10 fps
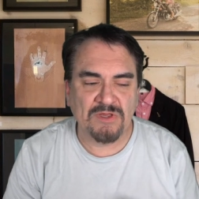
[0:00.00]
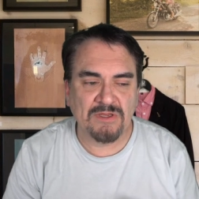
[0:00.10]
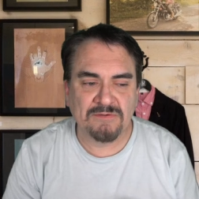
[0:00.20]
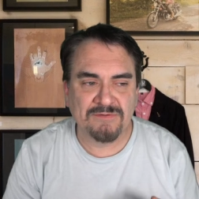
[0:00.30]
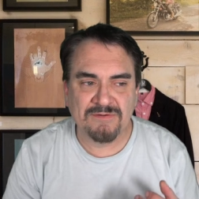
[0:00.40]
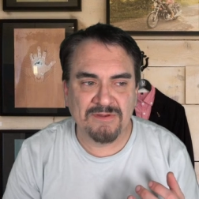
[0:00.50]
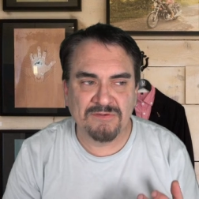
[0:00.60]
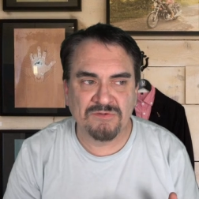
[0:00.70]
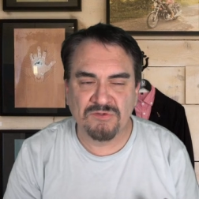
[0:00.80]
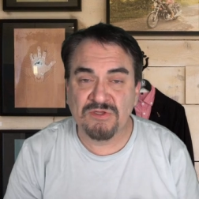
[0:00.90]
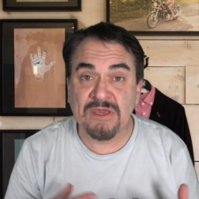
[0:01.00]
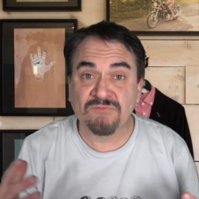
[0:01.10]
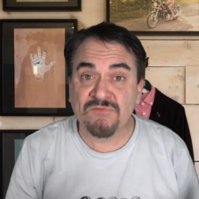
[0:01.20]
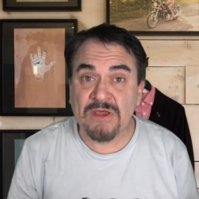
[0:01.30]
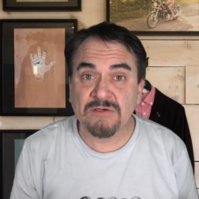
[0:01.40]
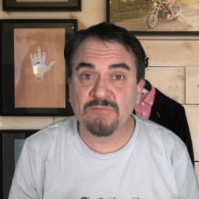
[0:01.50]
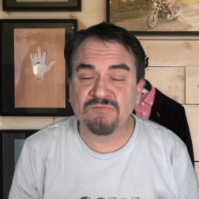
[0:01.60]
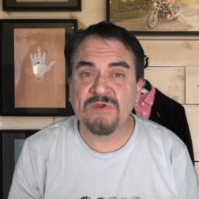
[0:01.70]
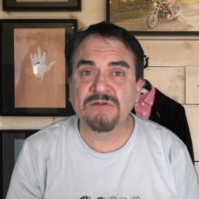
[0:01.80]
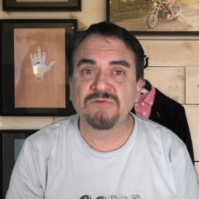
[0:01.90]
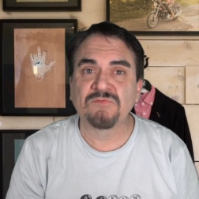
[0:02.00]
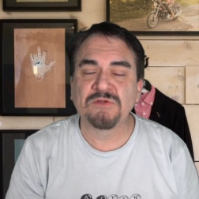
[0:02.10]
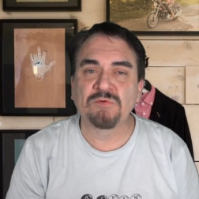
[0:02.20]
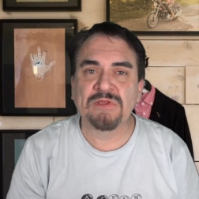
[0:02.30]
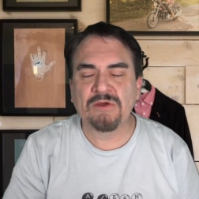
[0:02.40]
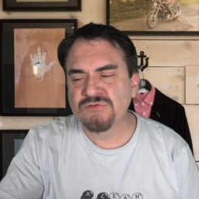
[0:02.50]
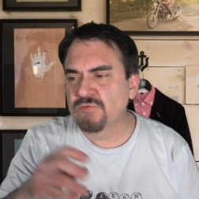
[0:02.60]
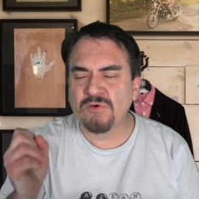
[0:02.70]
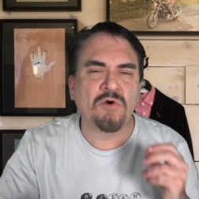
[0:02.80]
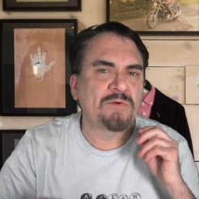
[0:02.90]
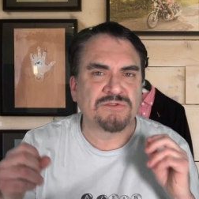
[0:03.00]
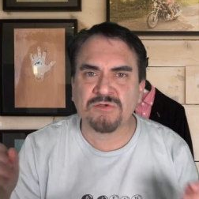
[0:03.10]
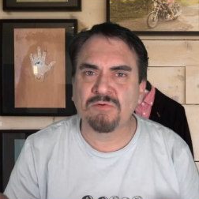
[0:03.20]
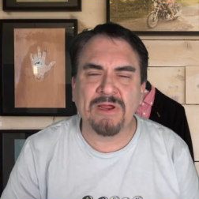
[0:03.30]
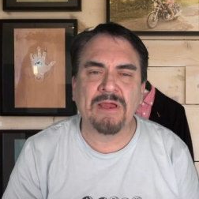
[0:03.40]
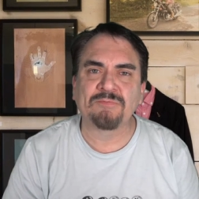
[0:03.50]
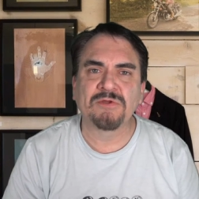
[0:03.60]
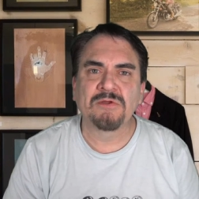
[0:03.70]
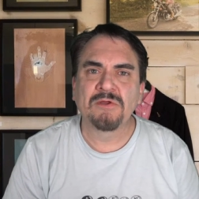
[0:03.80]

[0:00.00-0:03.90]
and you can't find them effectively without doing a whole bunch of crap.